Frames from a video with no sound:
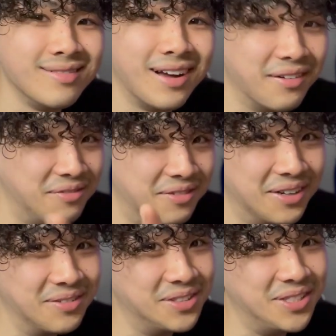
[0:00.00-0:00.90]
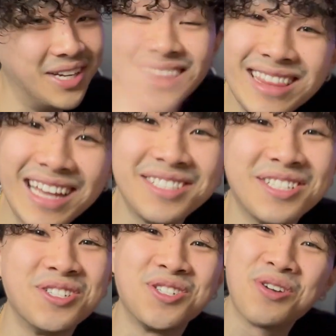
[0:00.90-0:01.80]
I fuck with you. Hit that
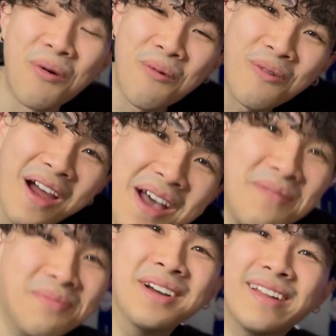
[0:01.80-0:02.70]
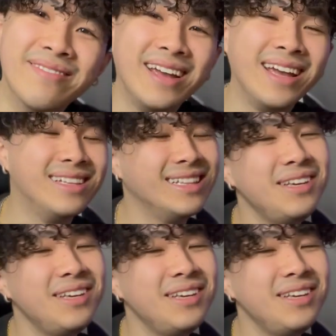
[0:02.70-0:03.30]
subscribe button, man.